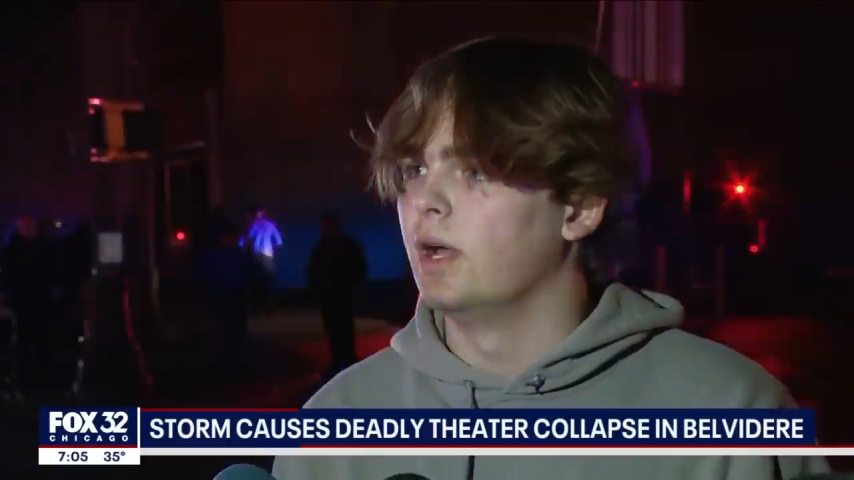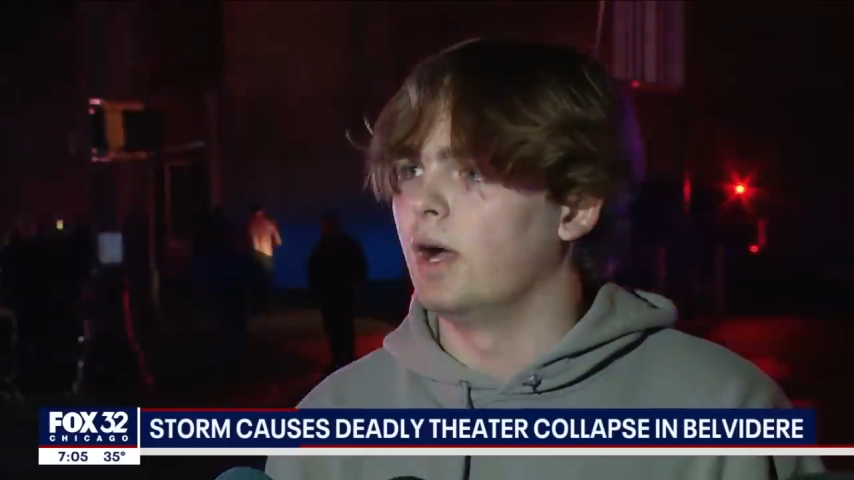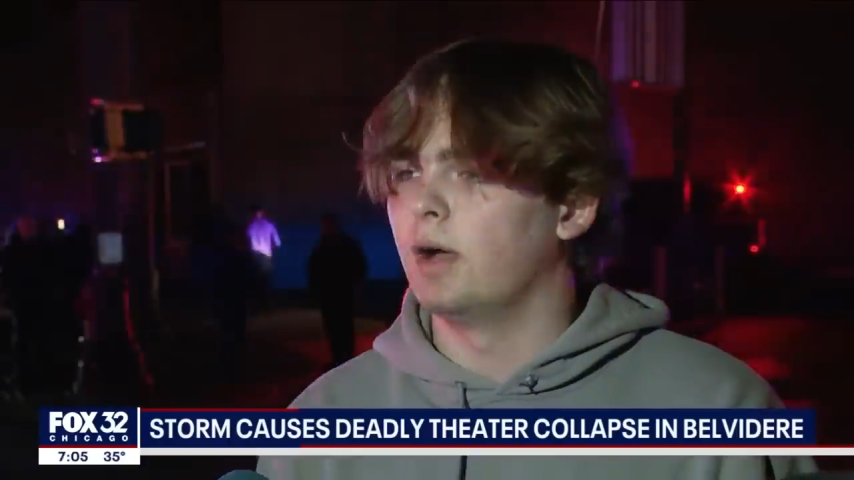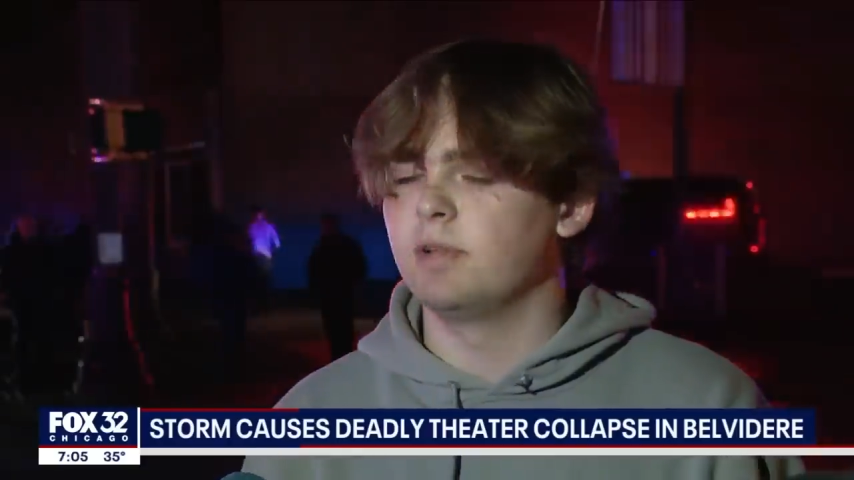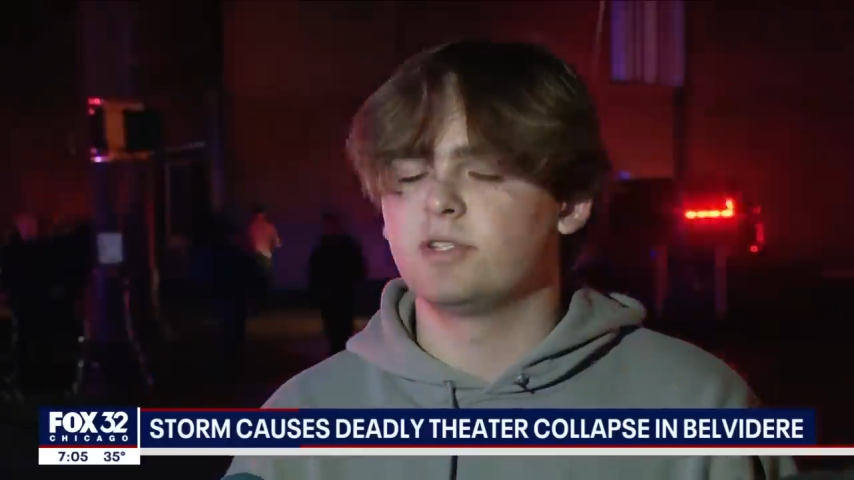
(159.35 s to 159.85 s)

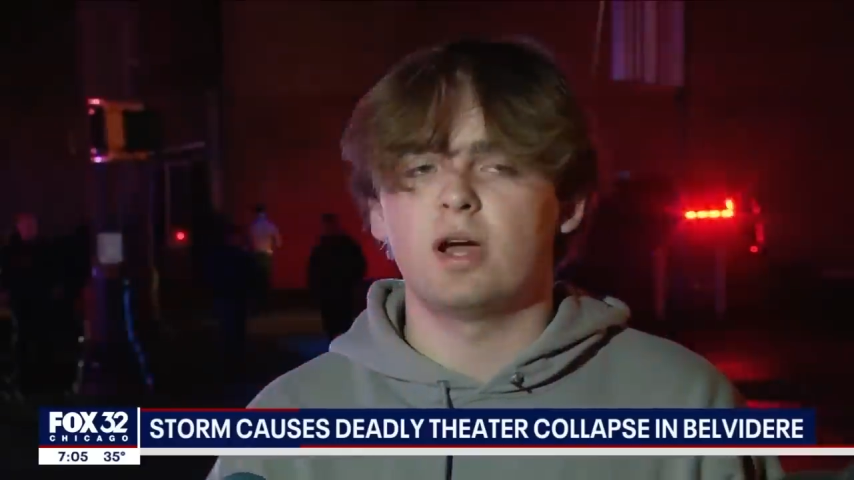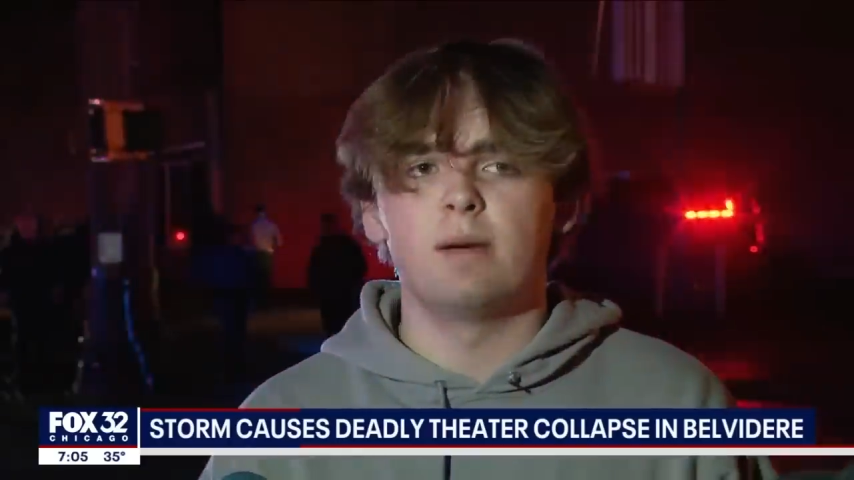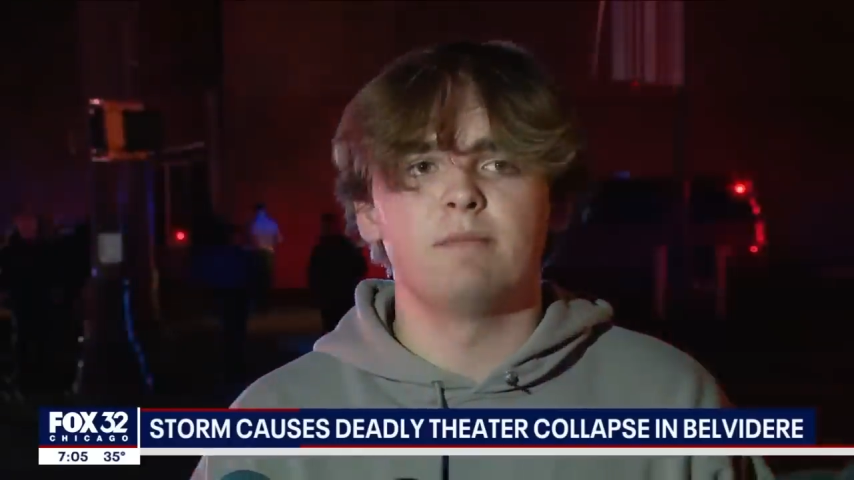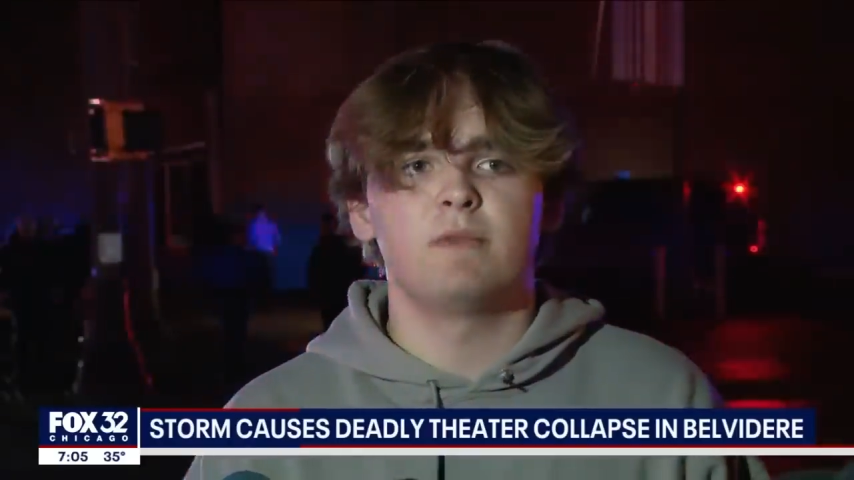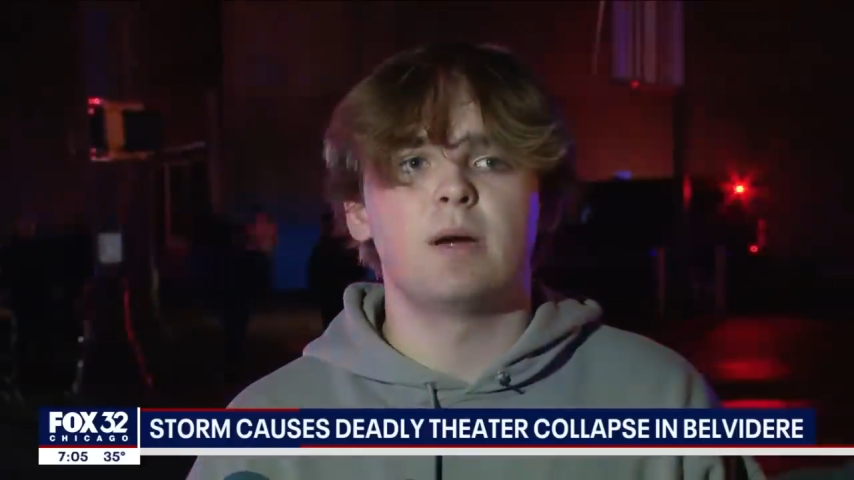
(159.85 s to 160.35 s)
Um, it's
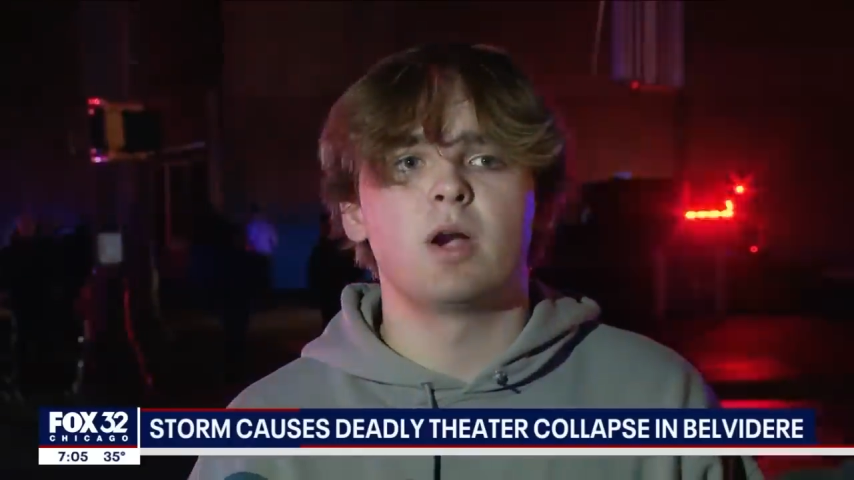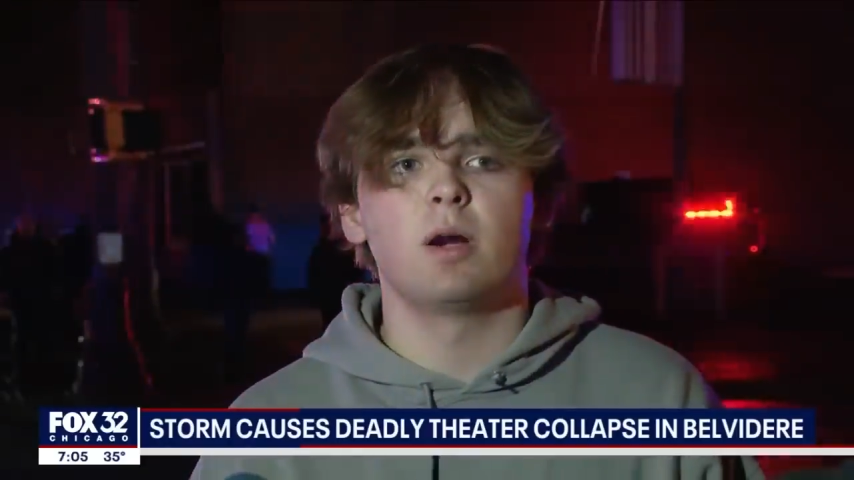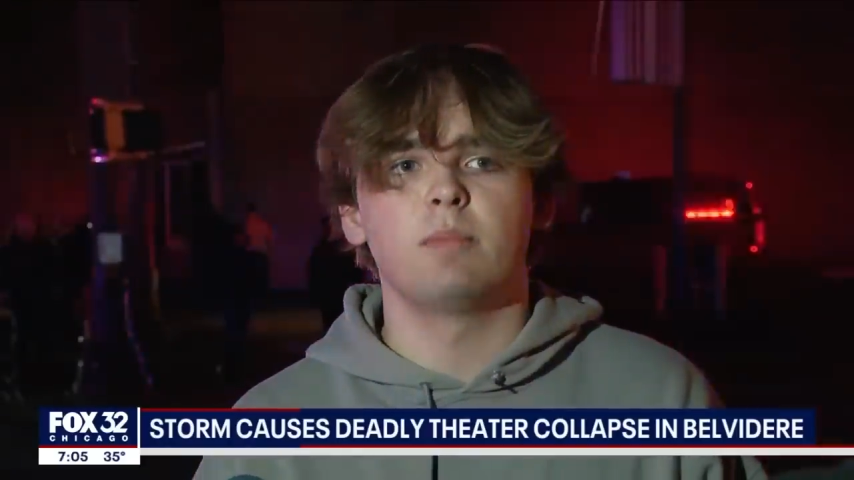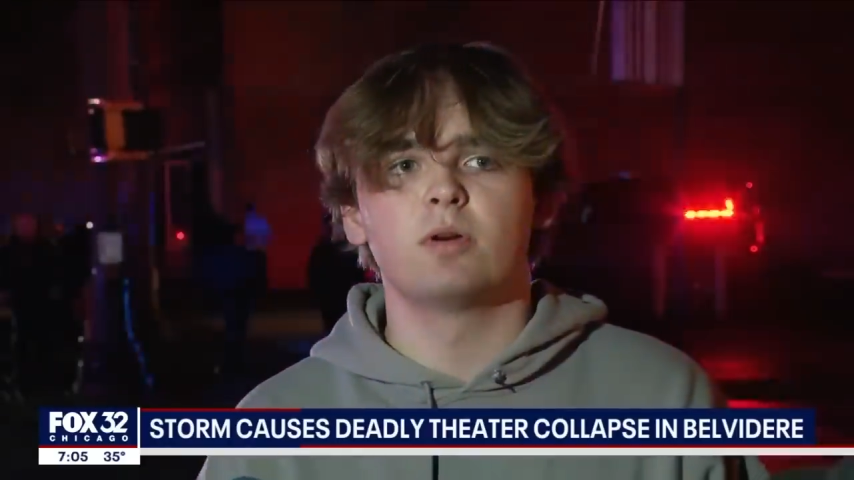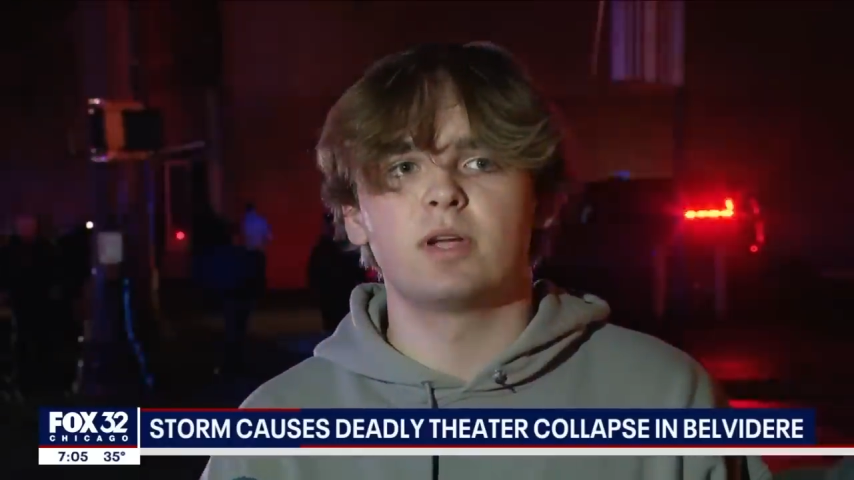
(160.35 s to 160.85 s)
I'm I'm
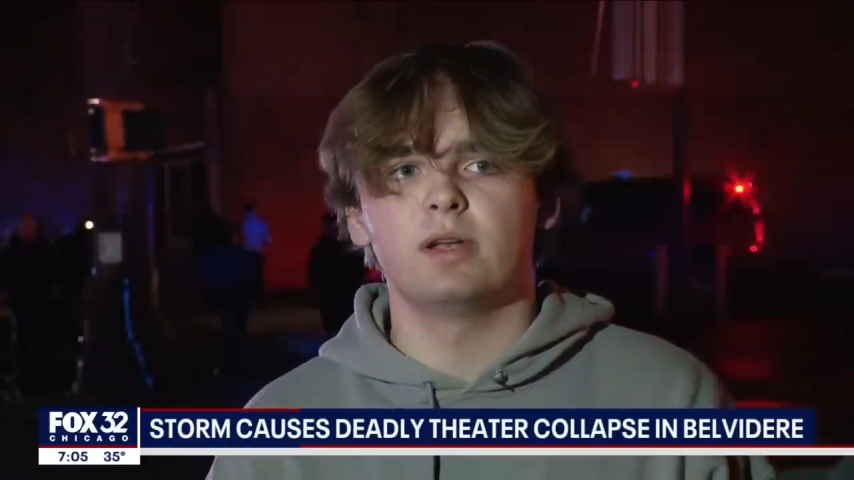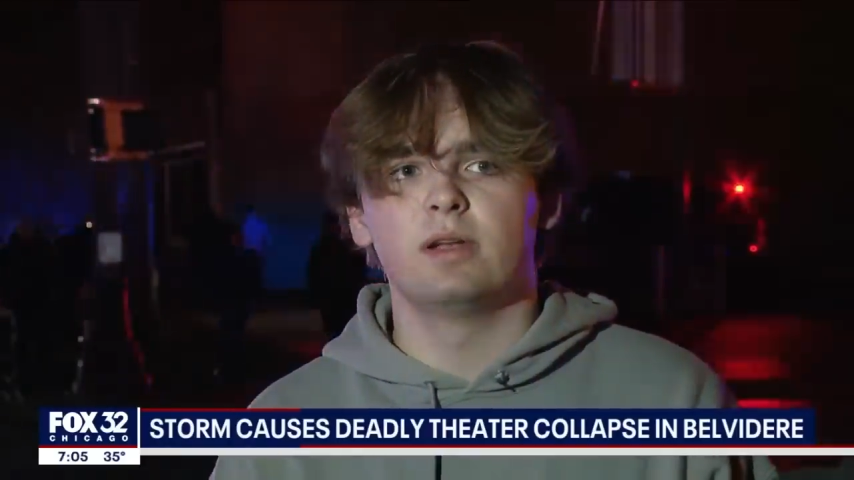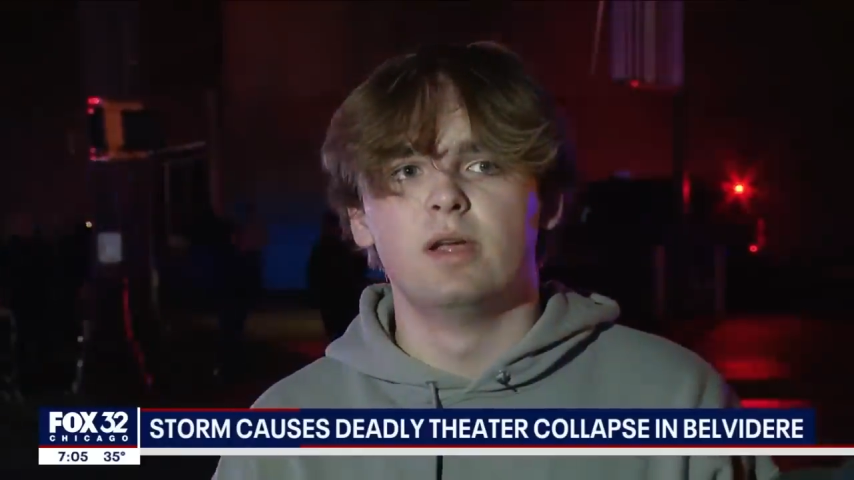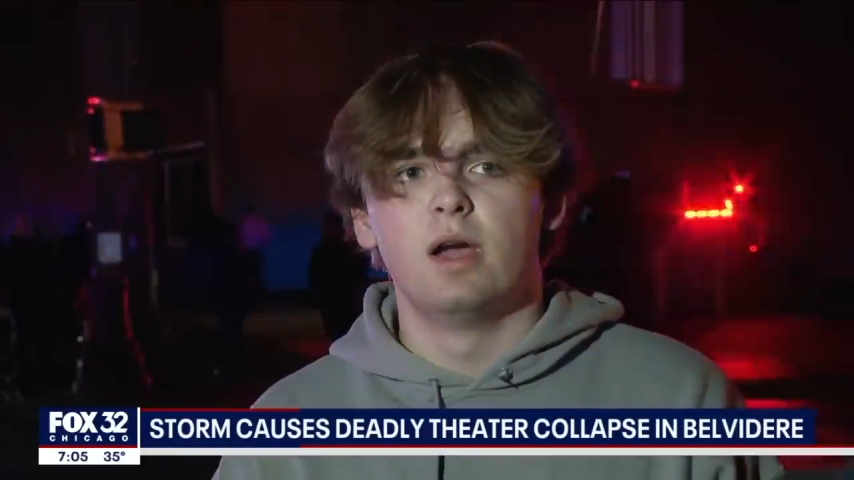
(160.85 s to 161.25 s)
heartbroken